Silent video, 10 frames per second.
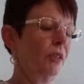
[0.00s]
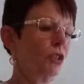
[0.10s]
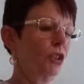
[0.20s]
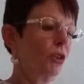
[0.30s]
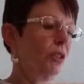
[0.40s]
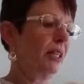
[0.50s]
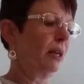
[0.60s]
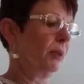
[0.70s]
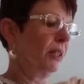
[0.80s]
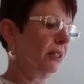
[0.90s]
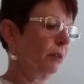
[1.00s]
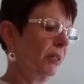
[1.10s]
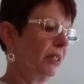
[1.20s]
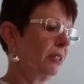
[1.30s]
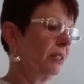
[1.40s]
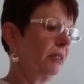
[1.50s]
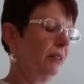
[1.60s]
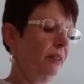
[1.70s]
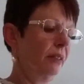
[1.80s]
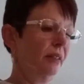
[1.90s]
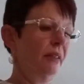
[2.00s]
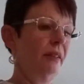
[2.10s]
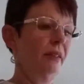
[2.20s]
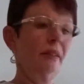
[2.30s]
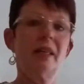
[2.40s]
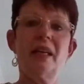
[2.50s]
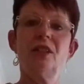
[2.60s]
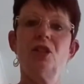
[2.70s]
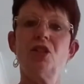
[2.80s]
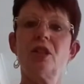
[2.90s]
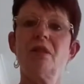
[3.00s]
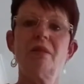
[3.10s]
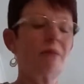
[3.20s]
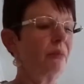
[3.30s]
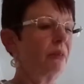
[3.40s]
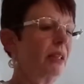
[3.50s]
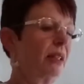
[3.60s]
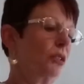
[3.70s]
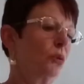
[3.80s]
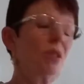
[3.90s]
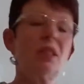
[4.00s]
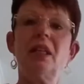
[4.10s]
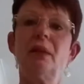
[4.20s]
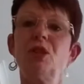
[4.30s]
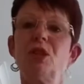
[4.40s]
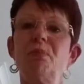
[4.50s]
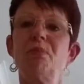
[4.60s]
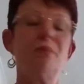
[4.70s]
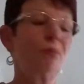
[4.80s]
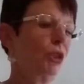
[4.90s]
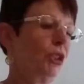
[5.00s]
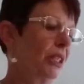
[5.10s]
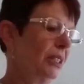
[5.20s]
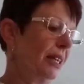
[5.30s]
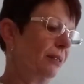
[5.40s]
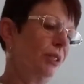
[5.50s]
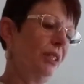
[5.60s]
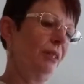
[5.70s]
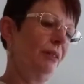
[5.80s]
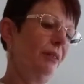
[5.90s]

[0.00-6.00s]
Just turn it up a little bit. Again, and just, as you can see, I'm just pushing it down for